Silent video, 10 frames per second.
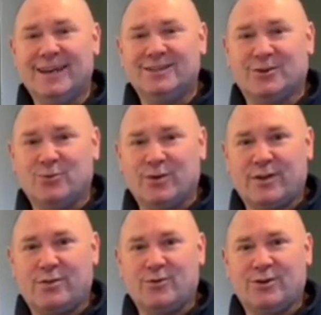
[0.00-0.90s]
So what I
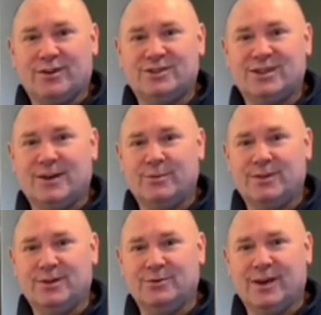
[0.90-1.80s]
thought I'd share with
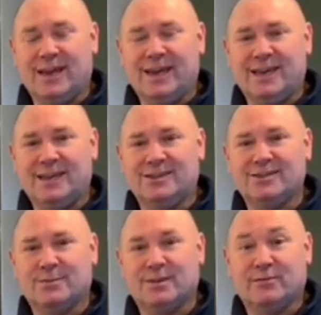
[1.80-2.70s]
you is
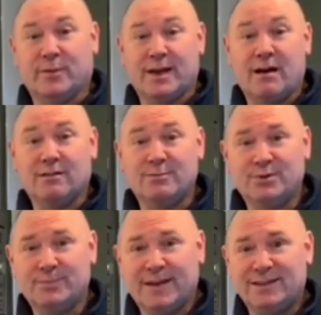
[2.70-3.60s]
something from a garden
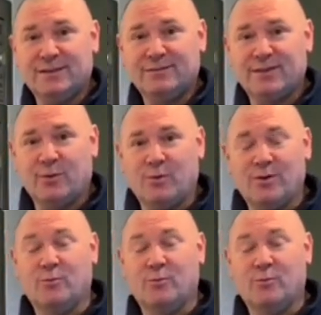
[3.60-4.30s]
perspective that